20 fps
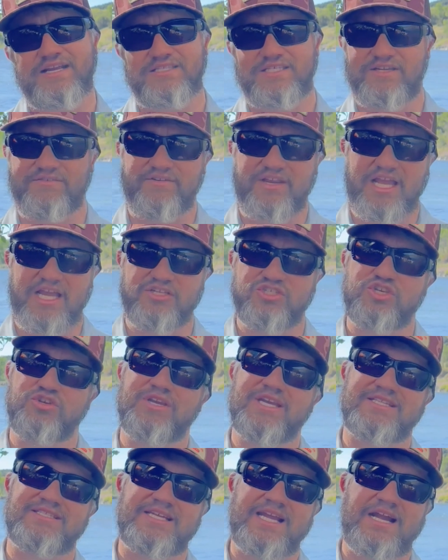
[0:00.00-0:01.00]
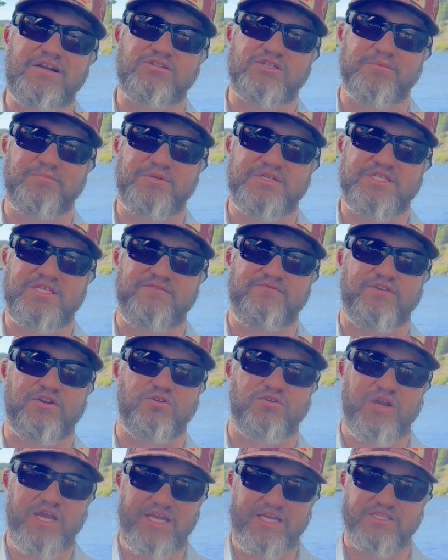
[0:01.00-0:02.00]
activity as you get down to Pacific
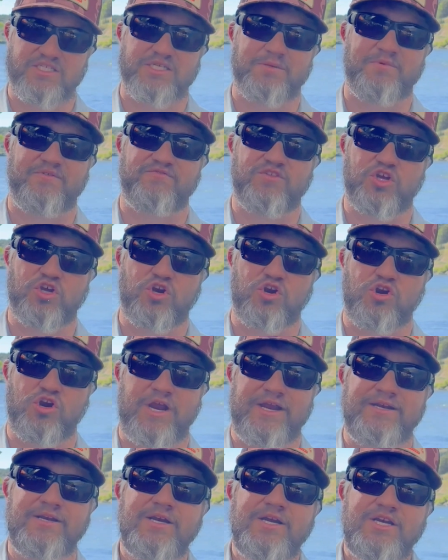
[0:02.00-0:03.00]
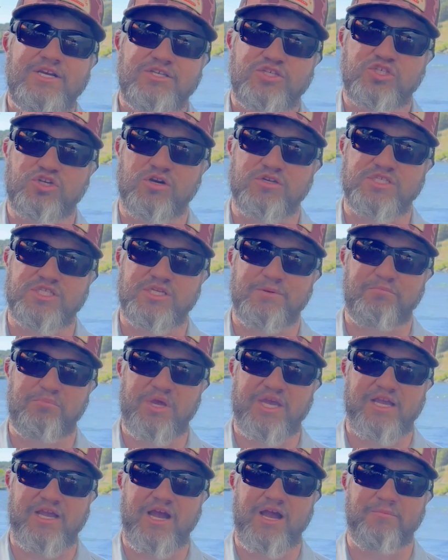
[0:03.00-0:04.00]
Creek and some of the current starts to
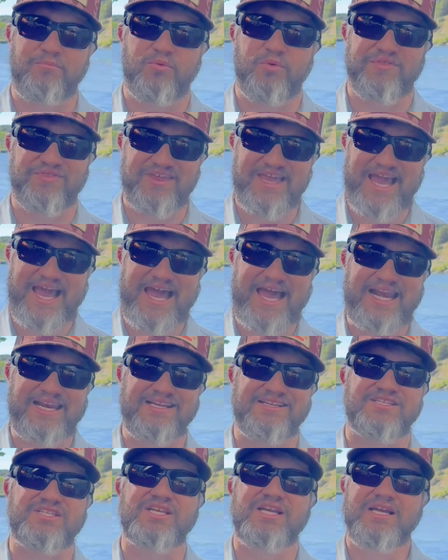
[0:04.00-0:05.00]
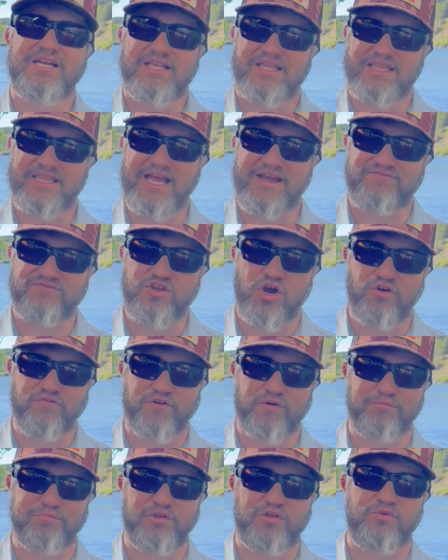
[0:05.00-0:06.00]
pick up with caddis,
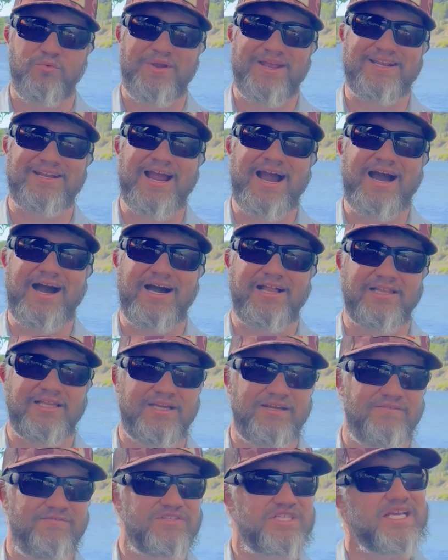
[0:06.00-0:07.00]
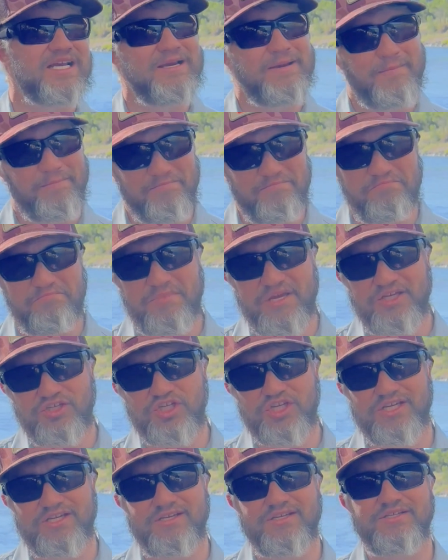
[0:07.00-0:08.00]
leftover blooming olives,
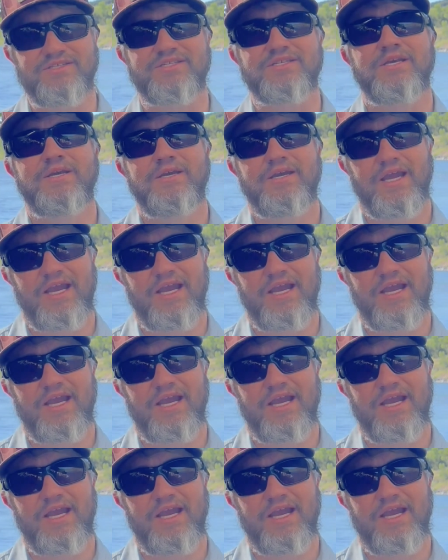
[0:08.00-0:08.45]
midges,